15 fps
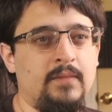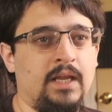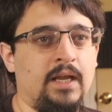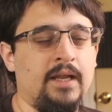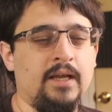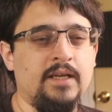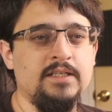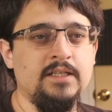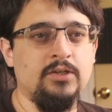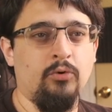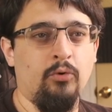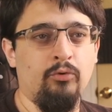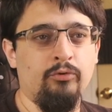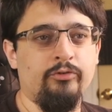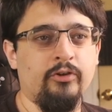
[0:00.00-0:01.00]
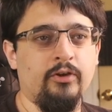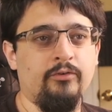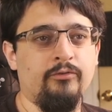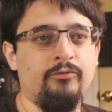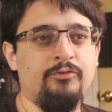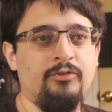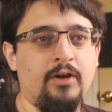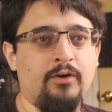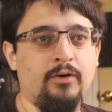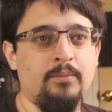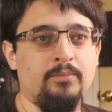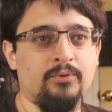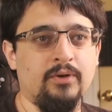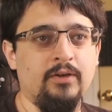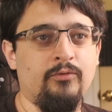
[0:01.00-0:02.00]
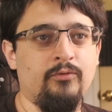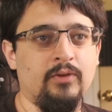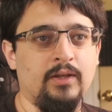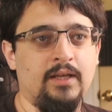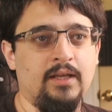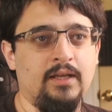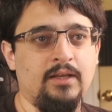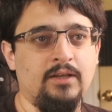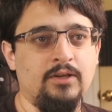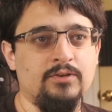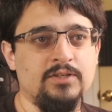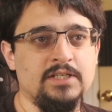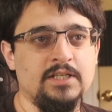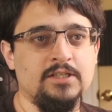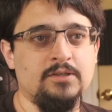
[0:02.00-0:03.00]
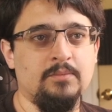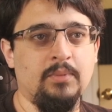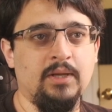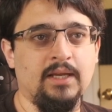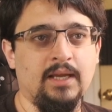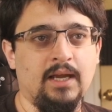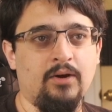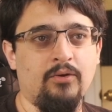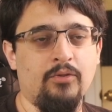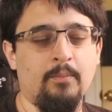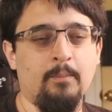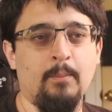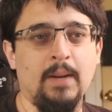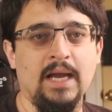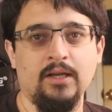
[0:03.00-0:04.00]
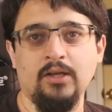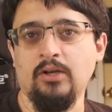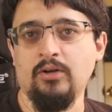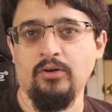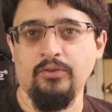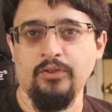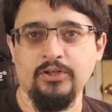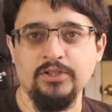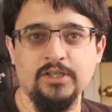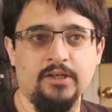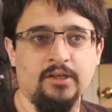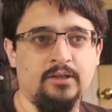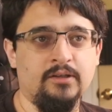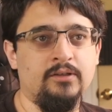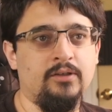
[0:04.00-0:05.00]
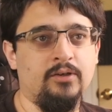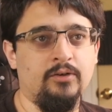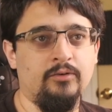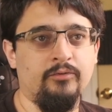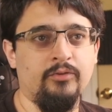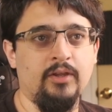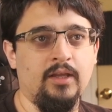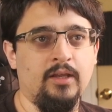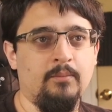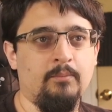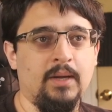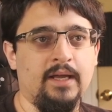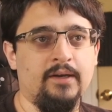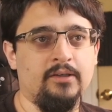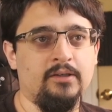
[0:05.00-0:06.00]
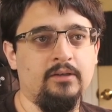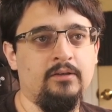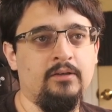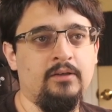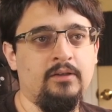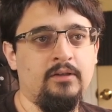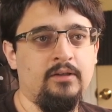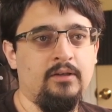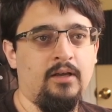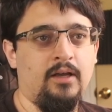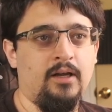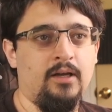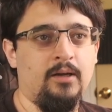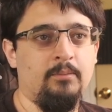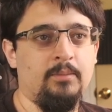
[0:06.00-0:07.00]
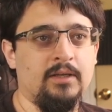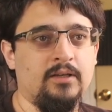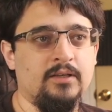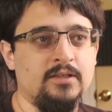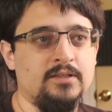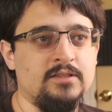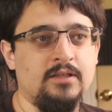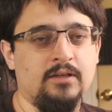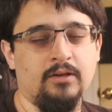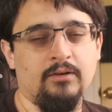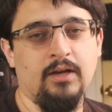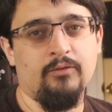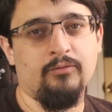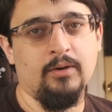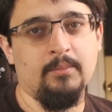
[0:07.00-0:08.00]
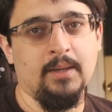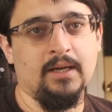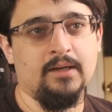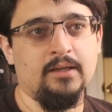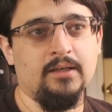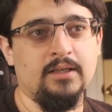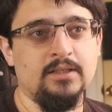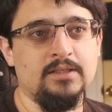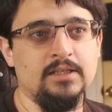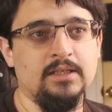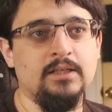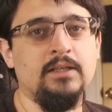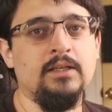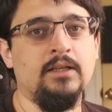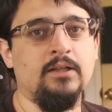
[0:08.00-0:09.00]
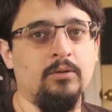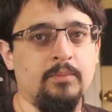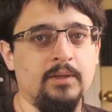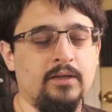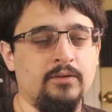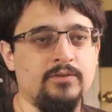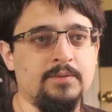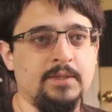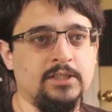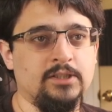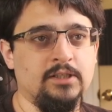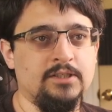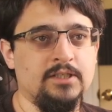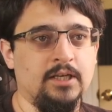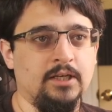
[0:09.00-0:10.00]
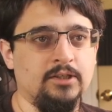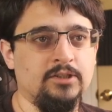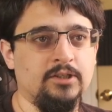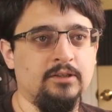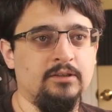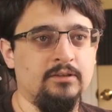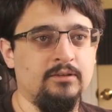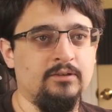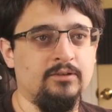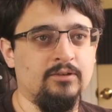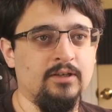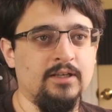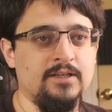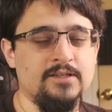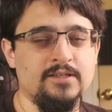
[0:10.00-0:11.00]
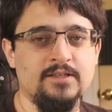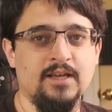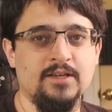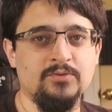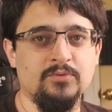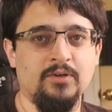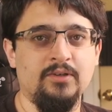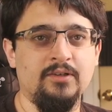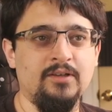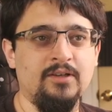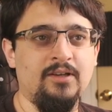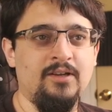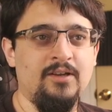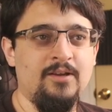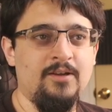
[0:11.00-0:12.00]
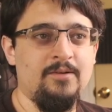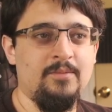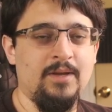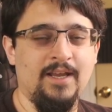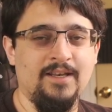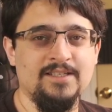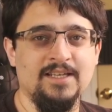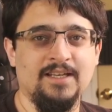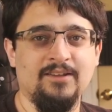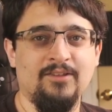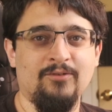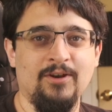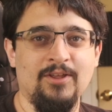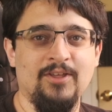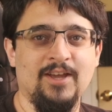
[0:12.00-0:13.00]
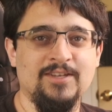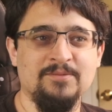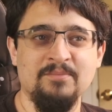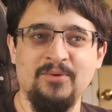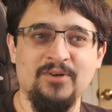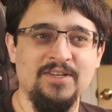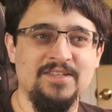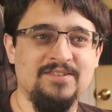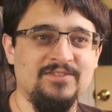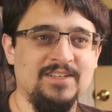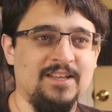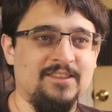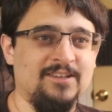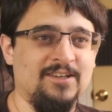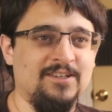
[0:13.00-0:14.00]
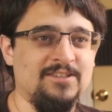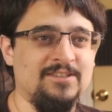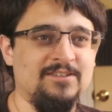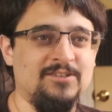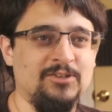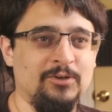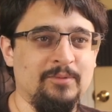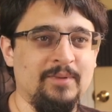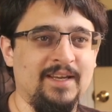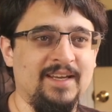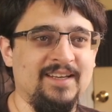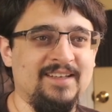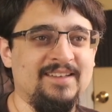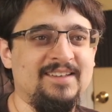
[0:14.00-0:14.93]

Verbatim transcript: And I did also very briefly use it to pick out the maggot on the tongue of the banner. Uh, because, you know, every maggot needs a little bit of special attention, or at least that's what painting 3000 Points of Death Guard taught me.